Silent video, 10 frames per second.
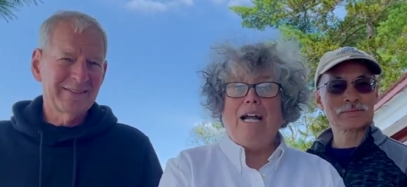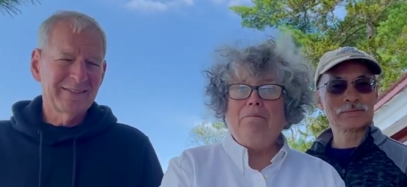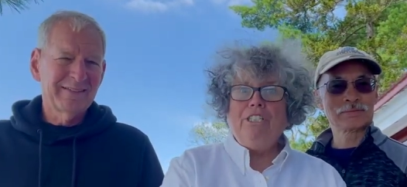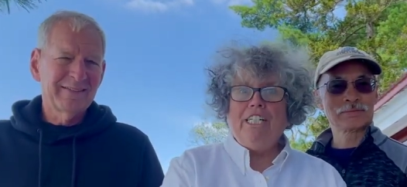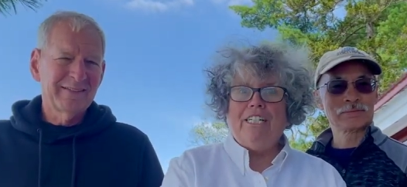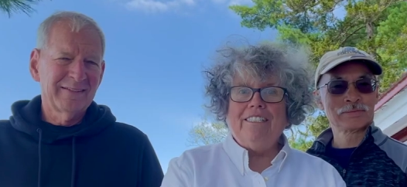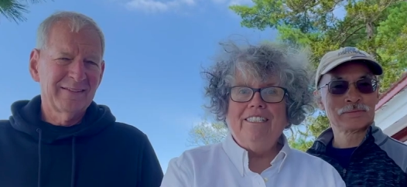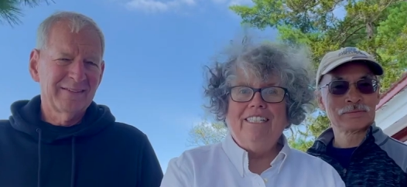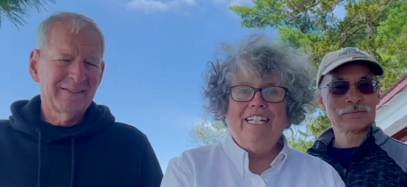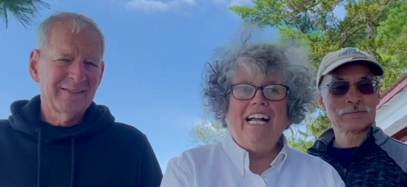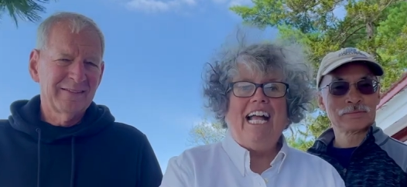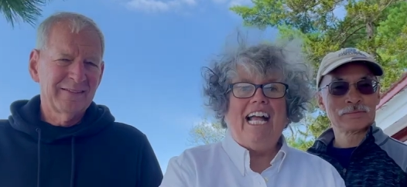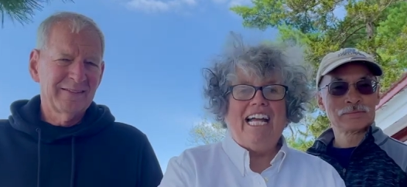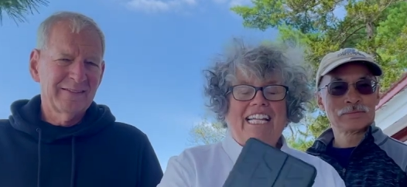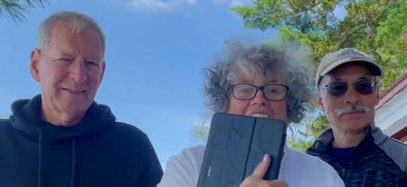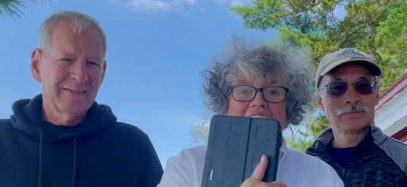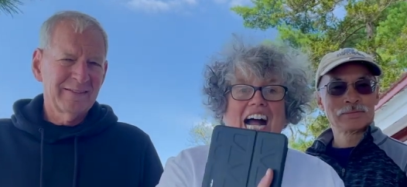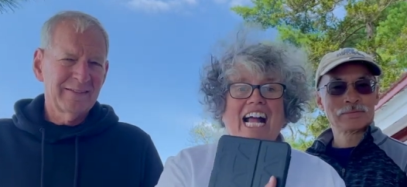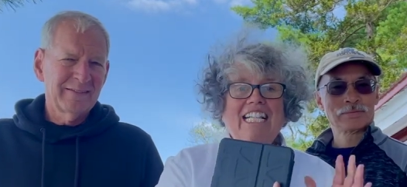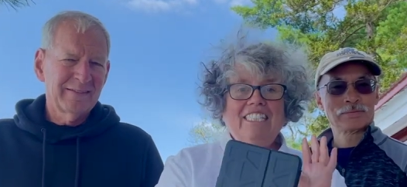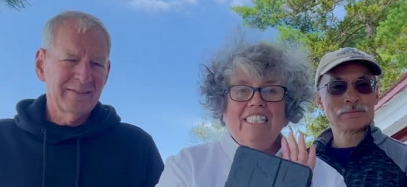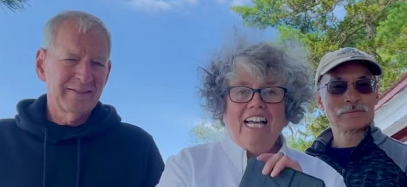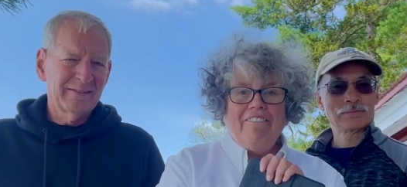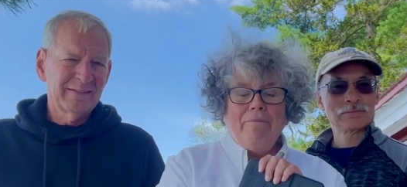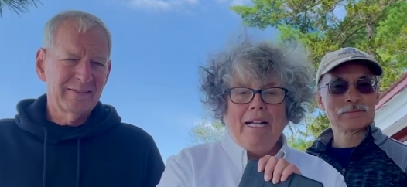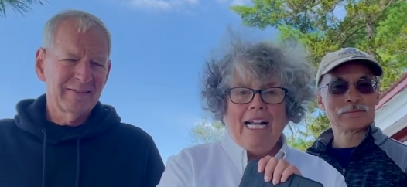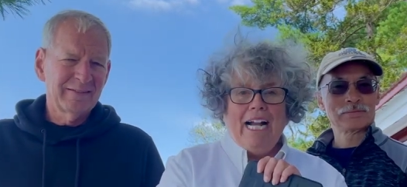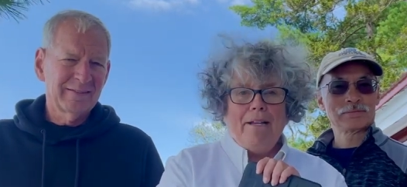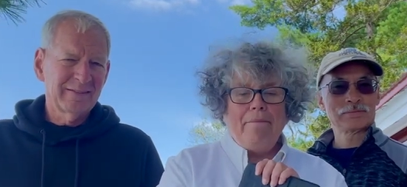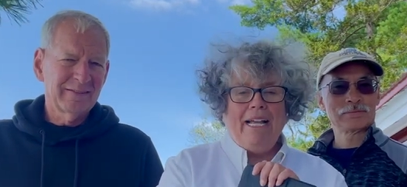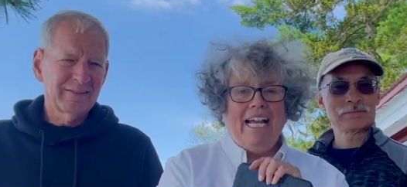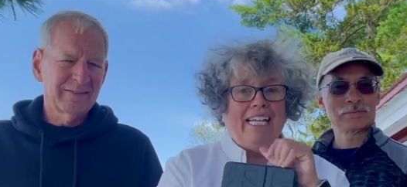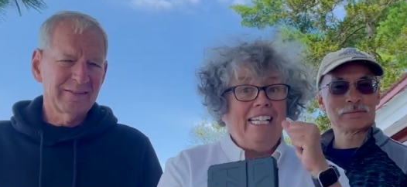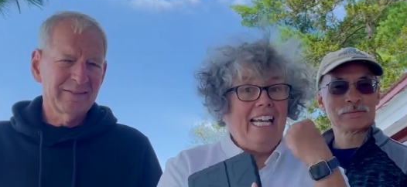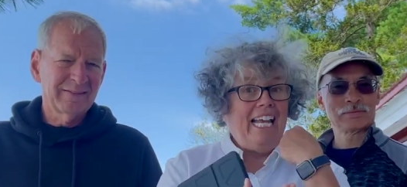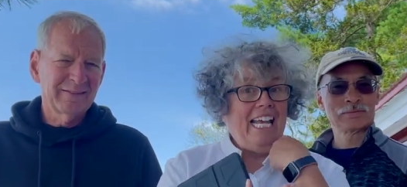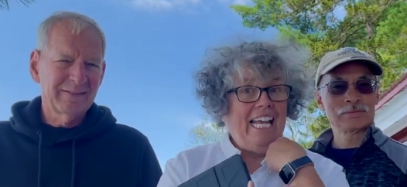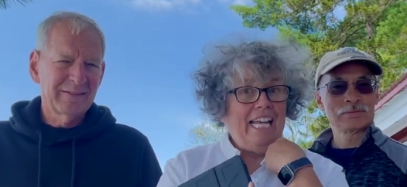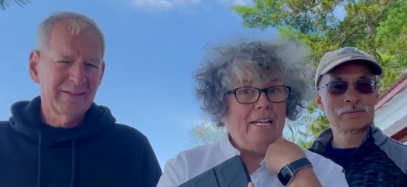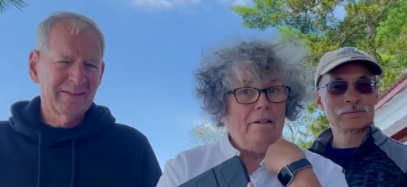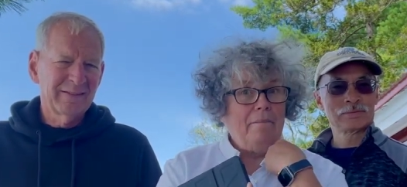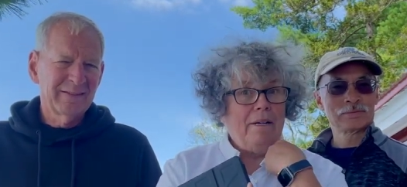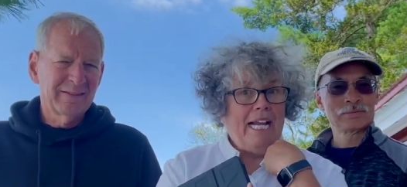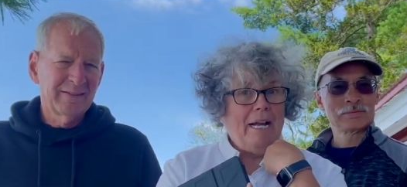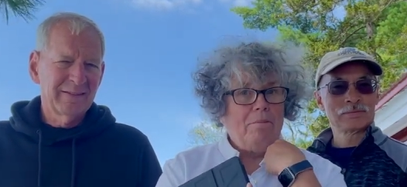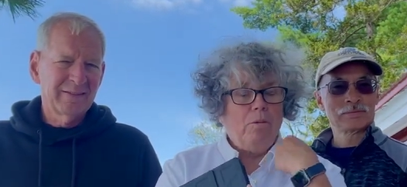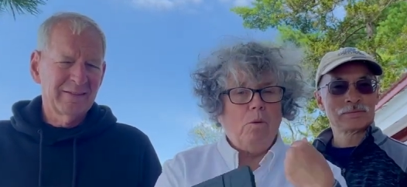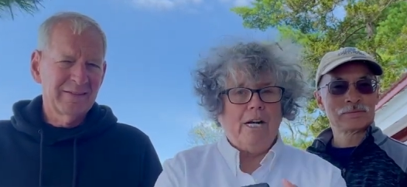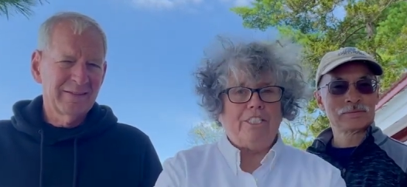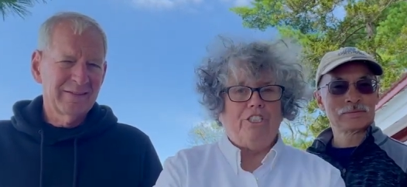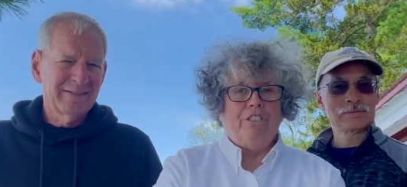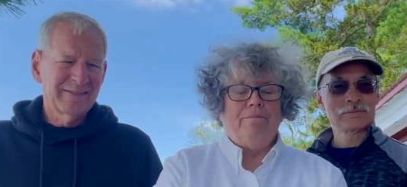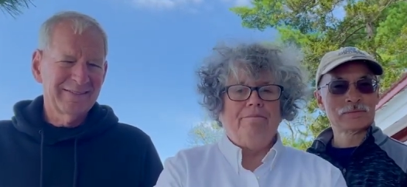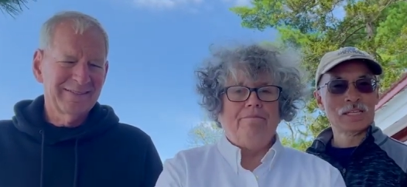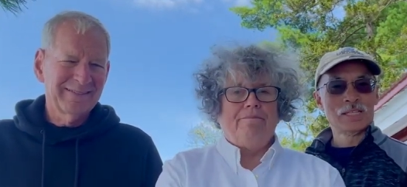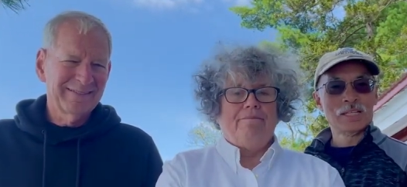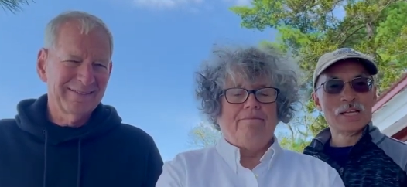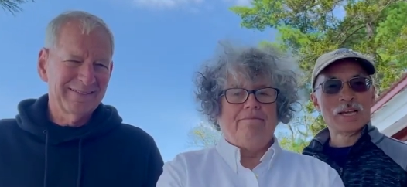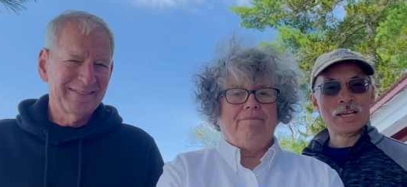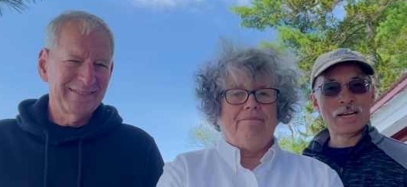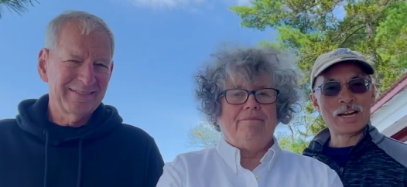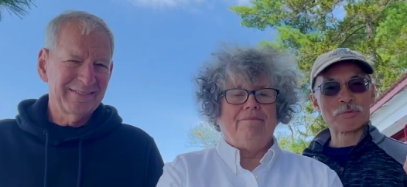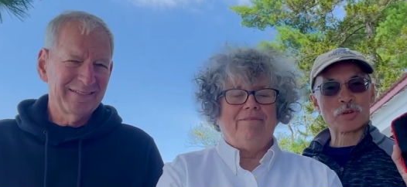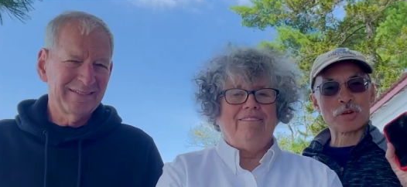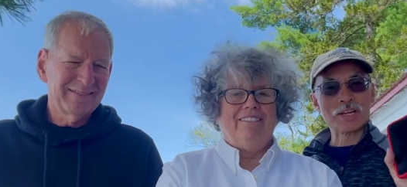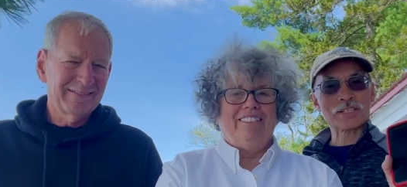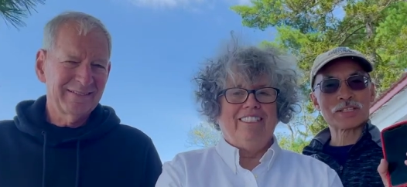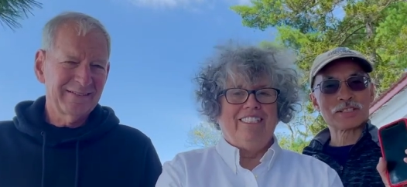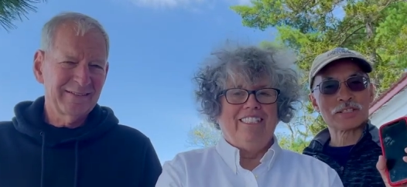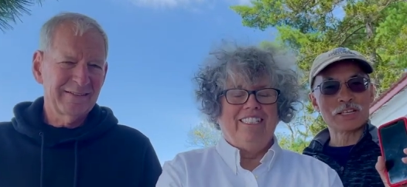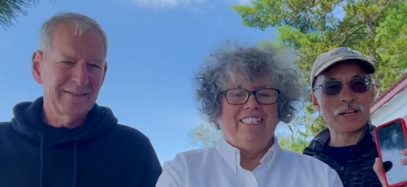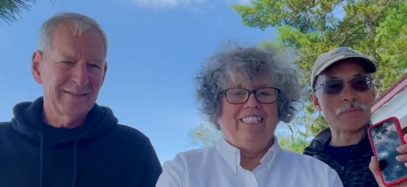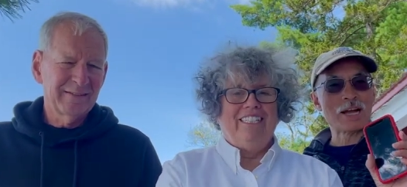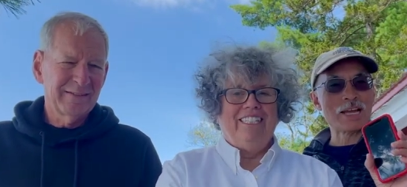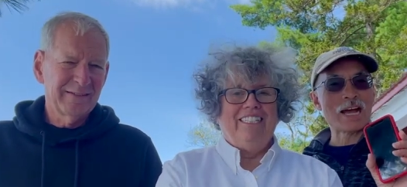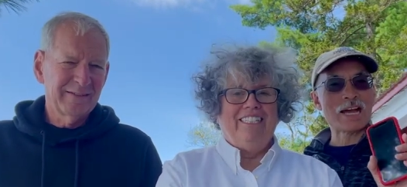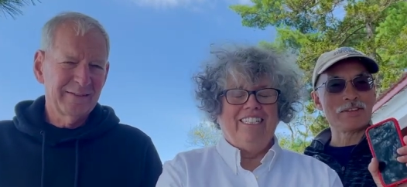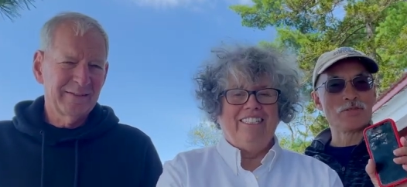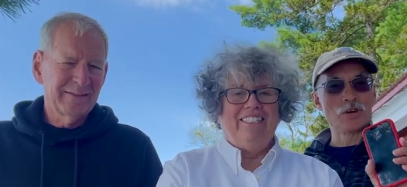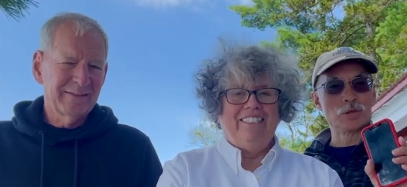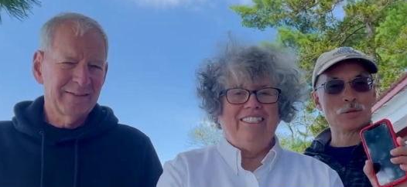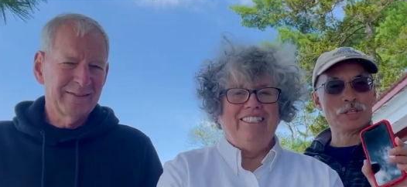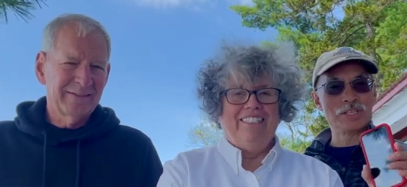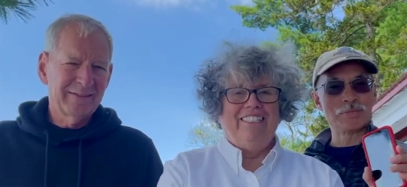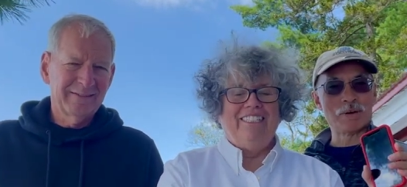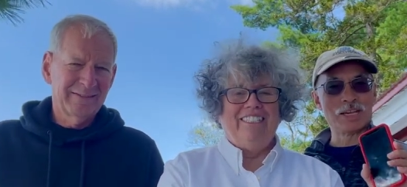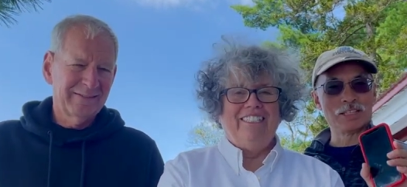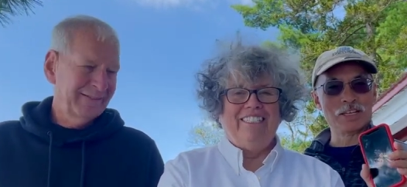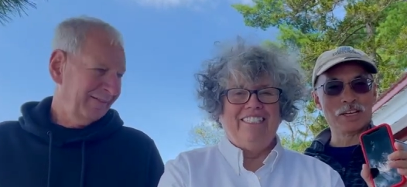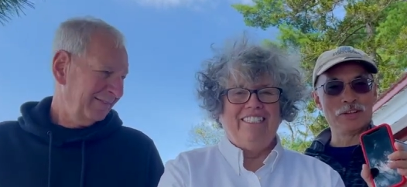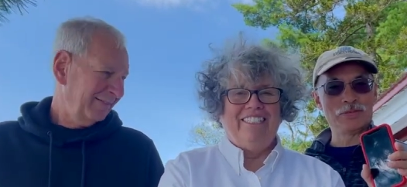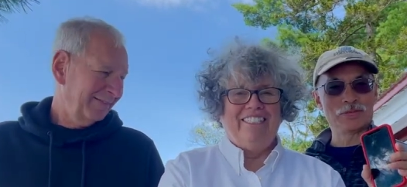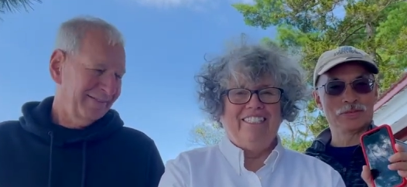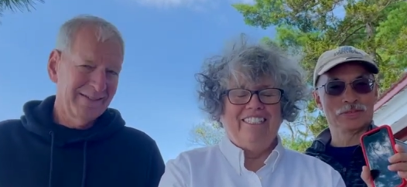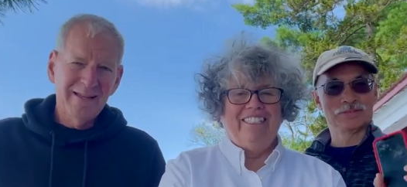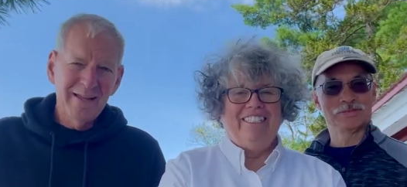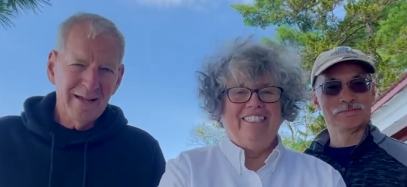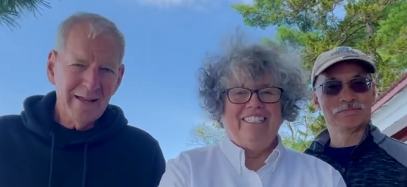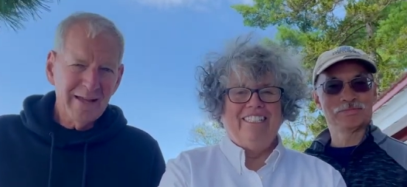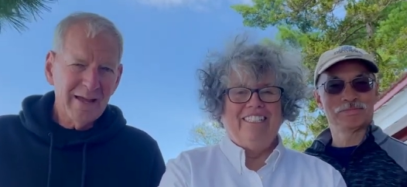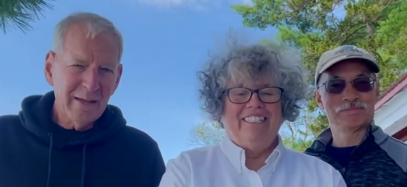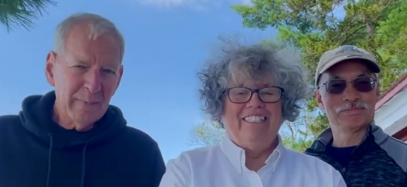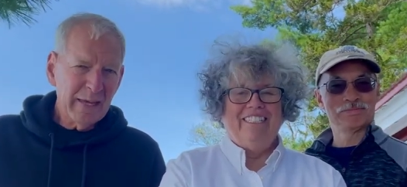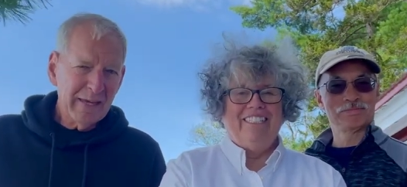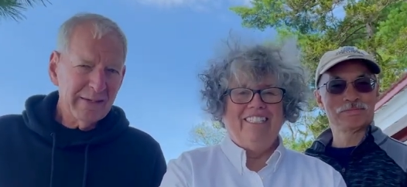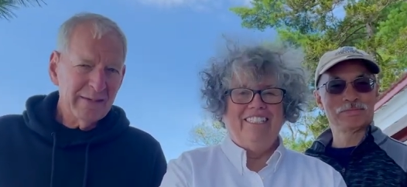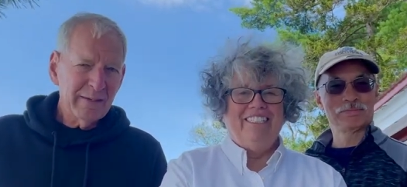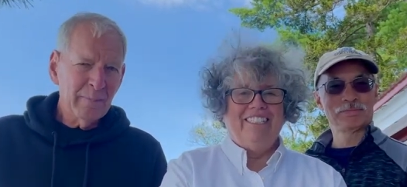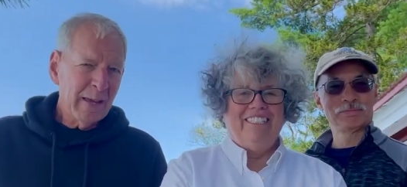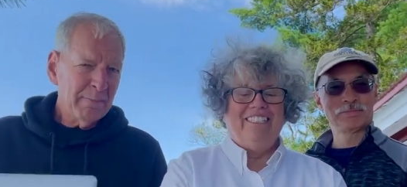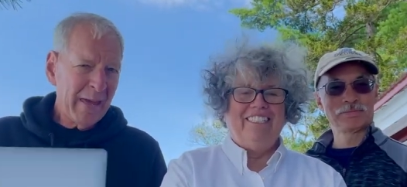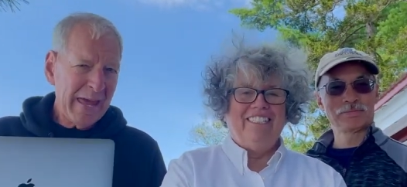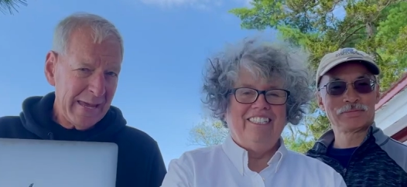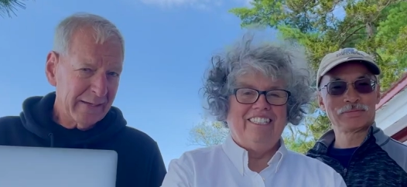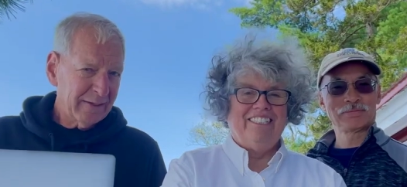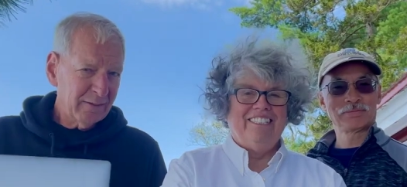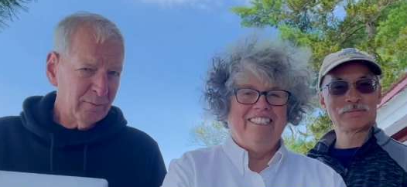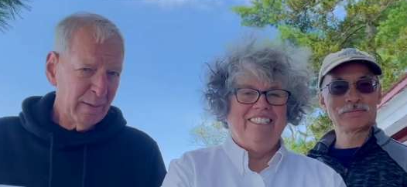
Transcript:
Speaker 1: I'm Jill, and I love my iPad and my Apple Watch.
Speaker 2: And I'm Chris, and my iPhone is my life.
Speaker 3: I'm Ed, and my Mac is